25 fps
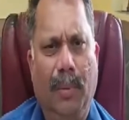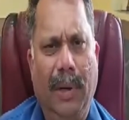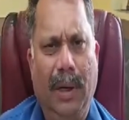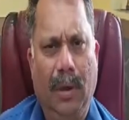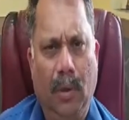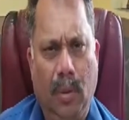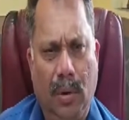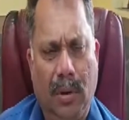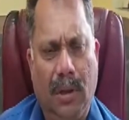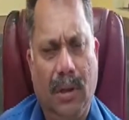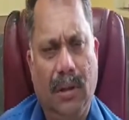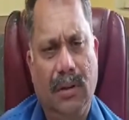to my
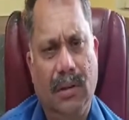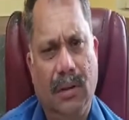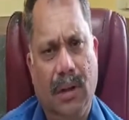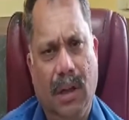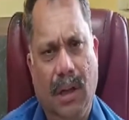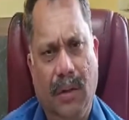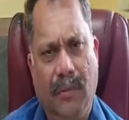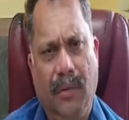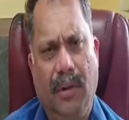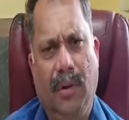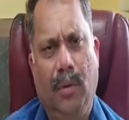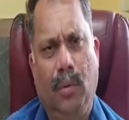notice,
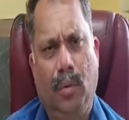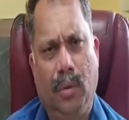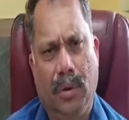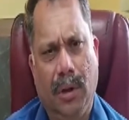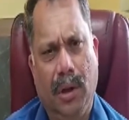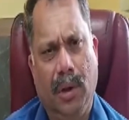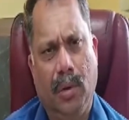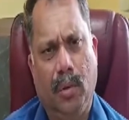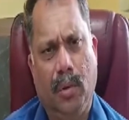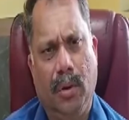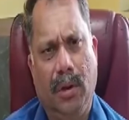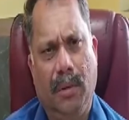I will
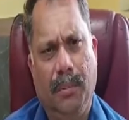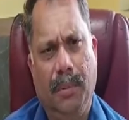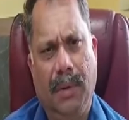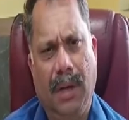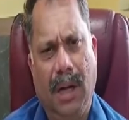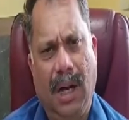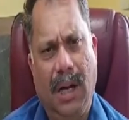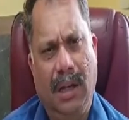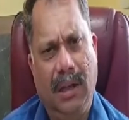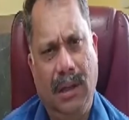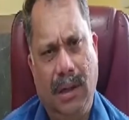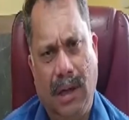look into it.
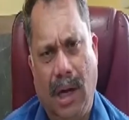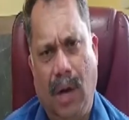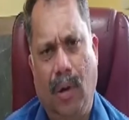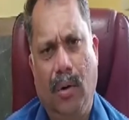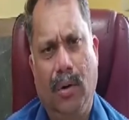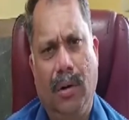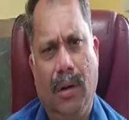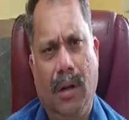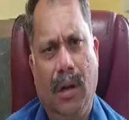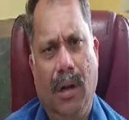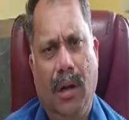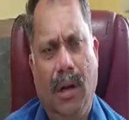But I
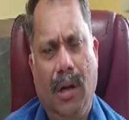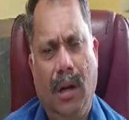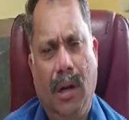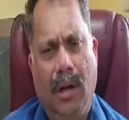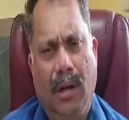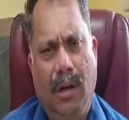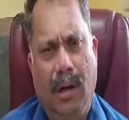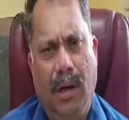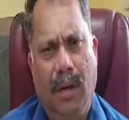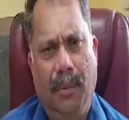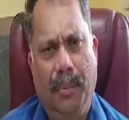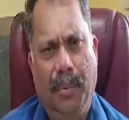doubt
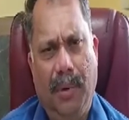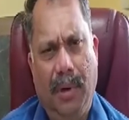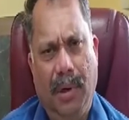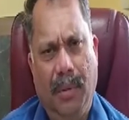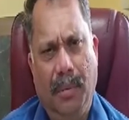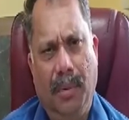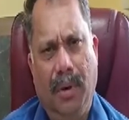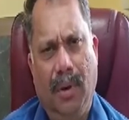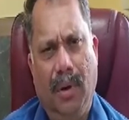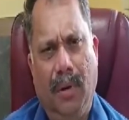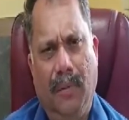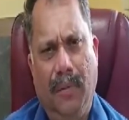that
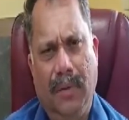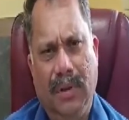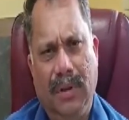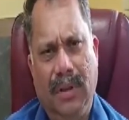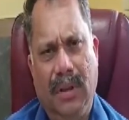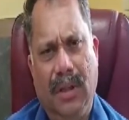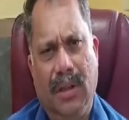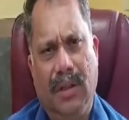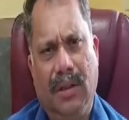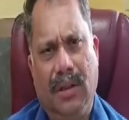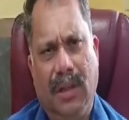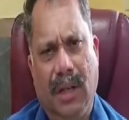PW
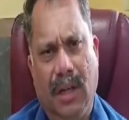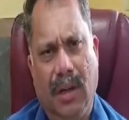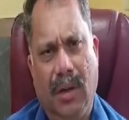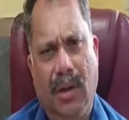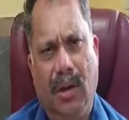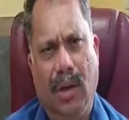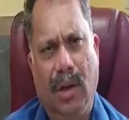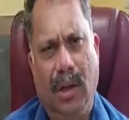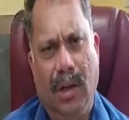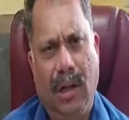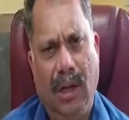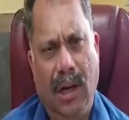officials
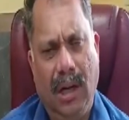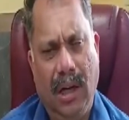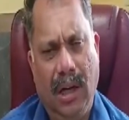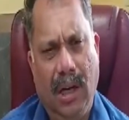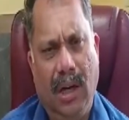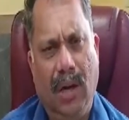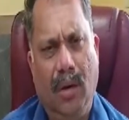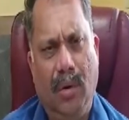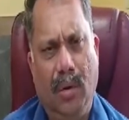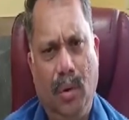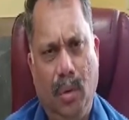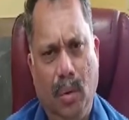can
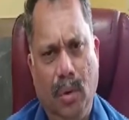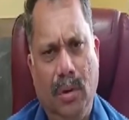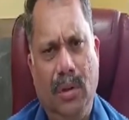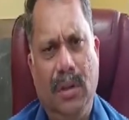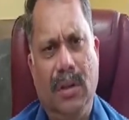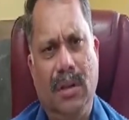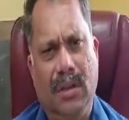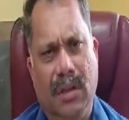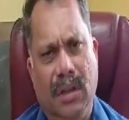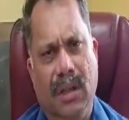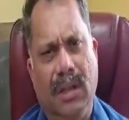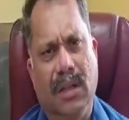anyhow do
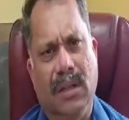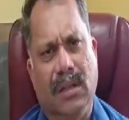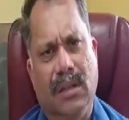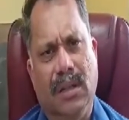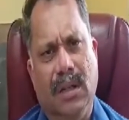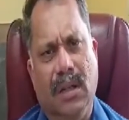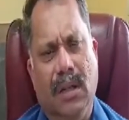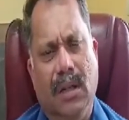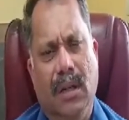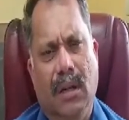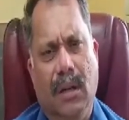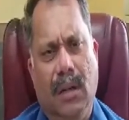these
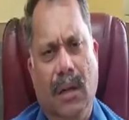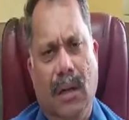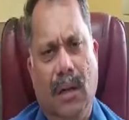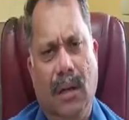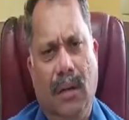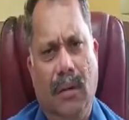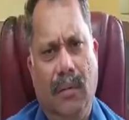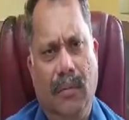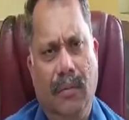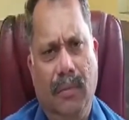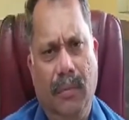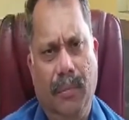things,
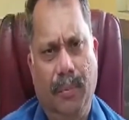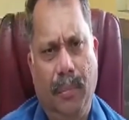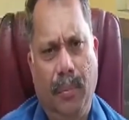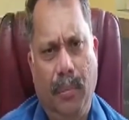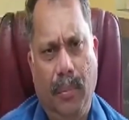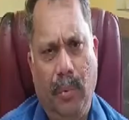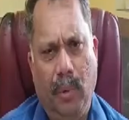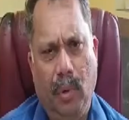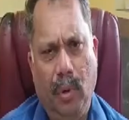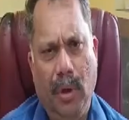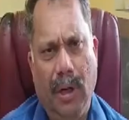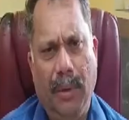
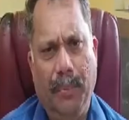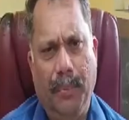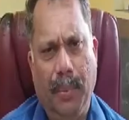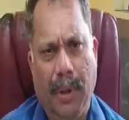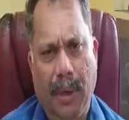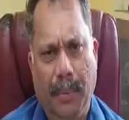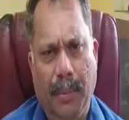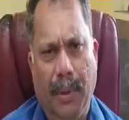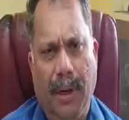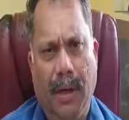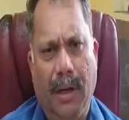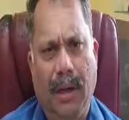doing
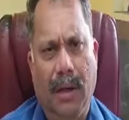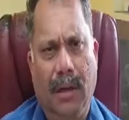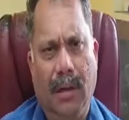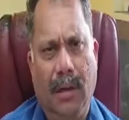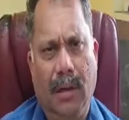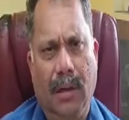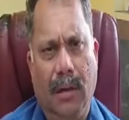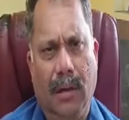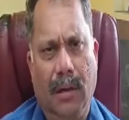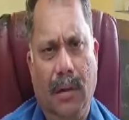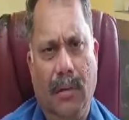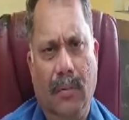payment
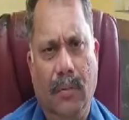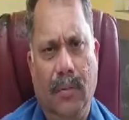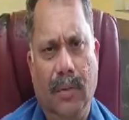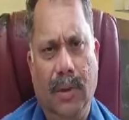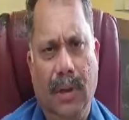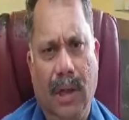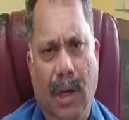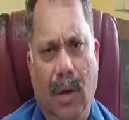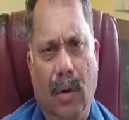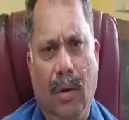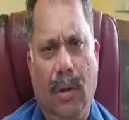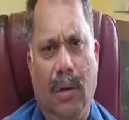
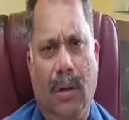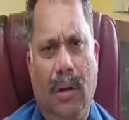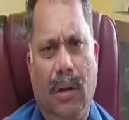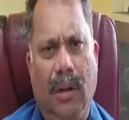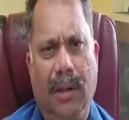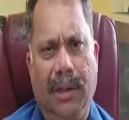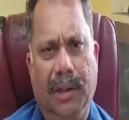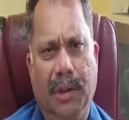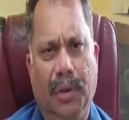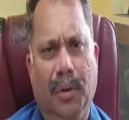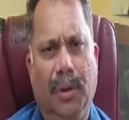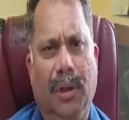without
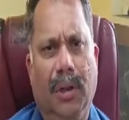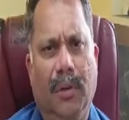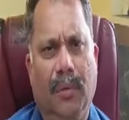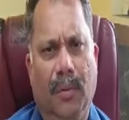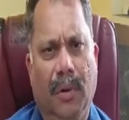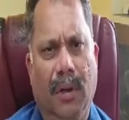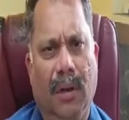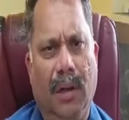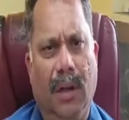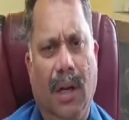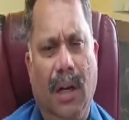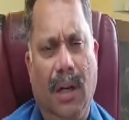executing
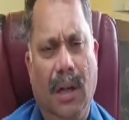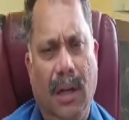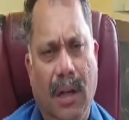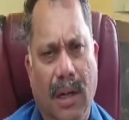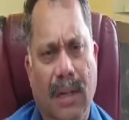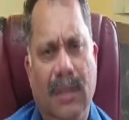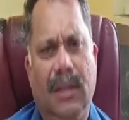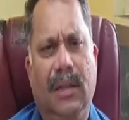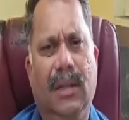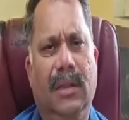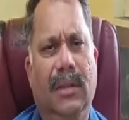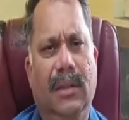work,
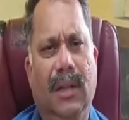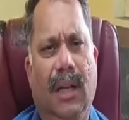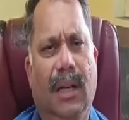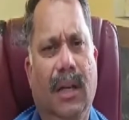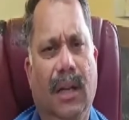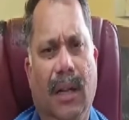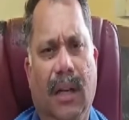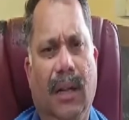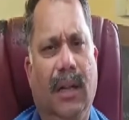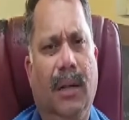unless it is their